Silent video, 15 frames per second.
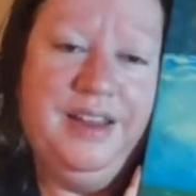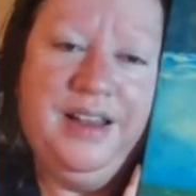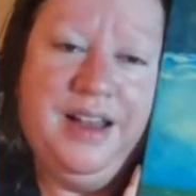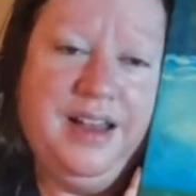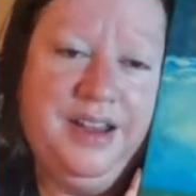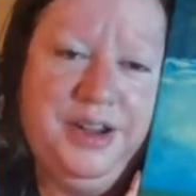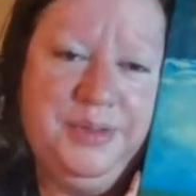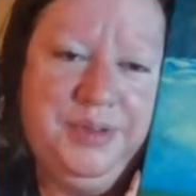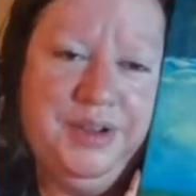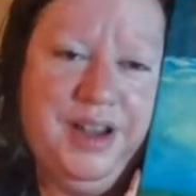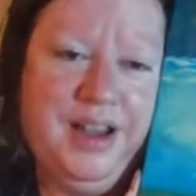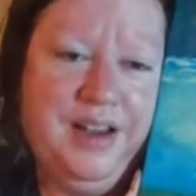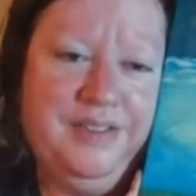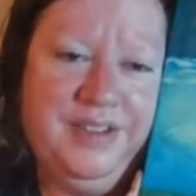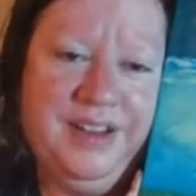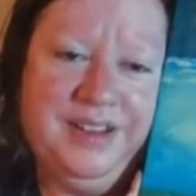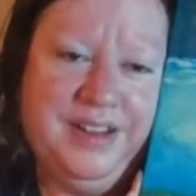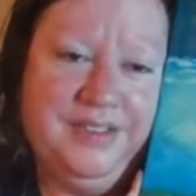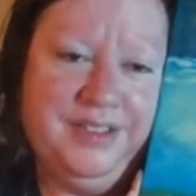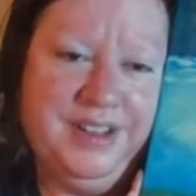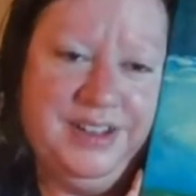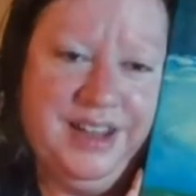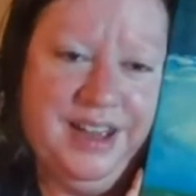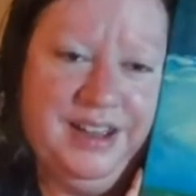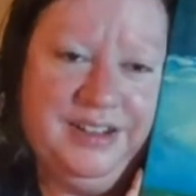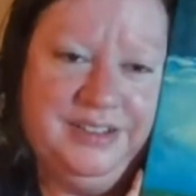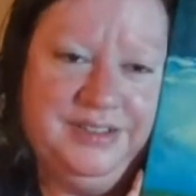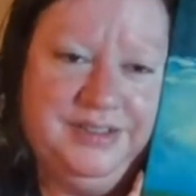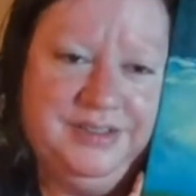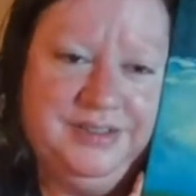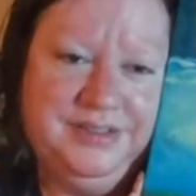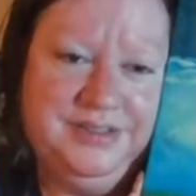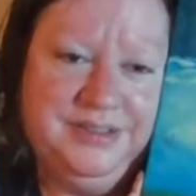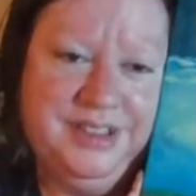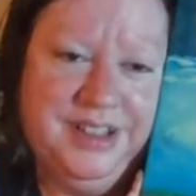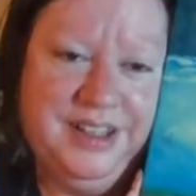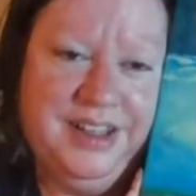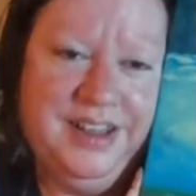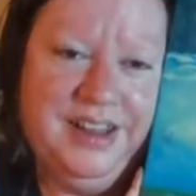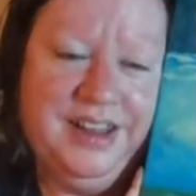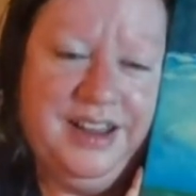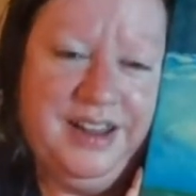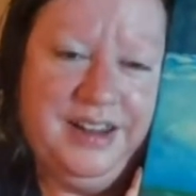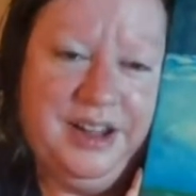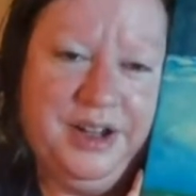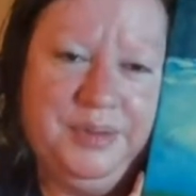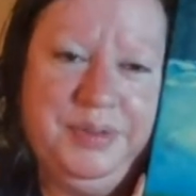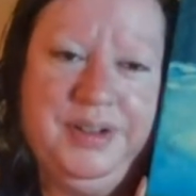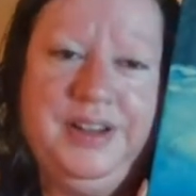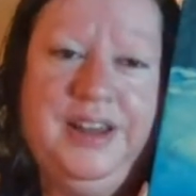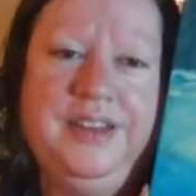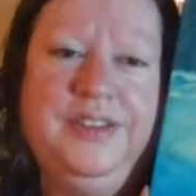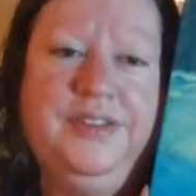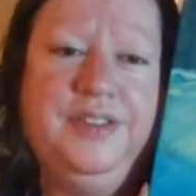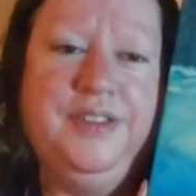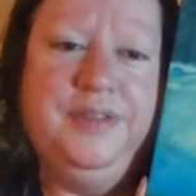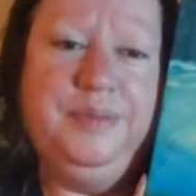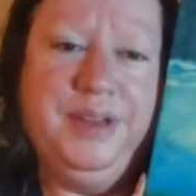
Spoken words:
I hope you have a lovely day, and I hope your day is full of